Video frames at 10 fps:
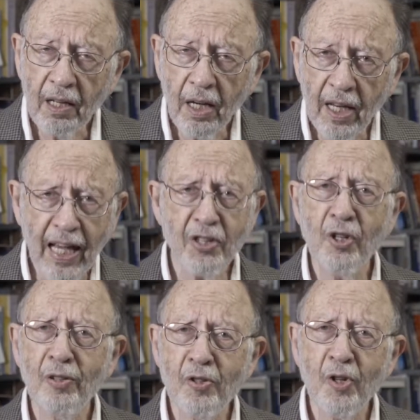
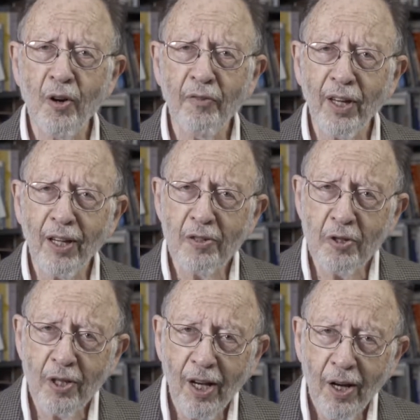national
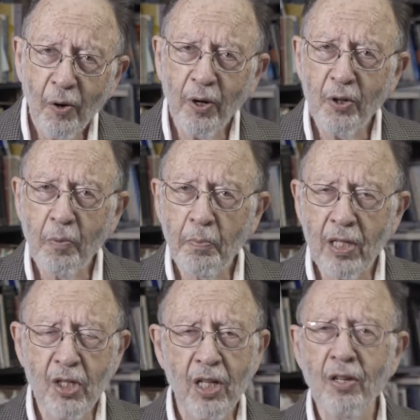surveys, or you
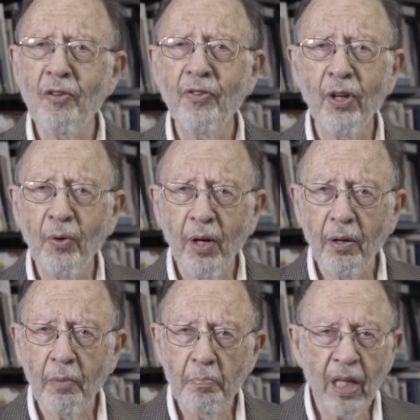must interview
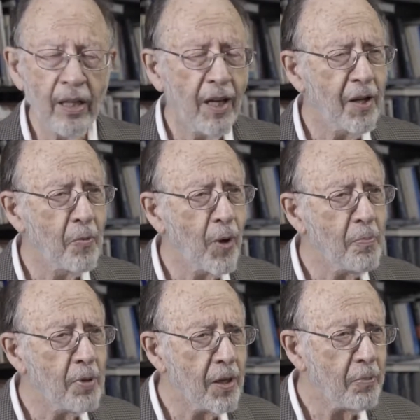1,000,001
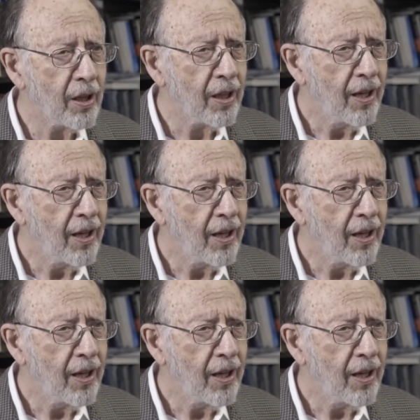people.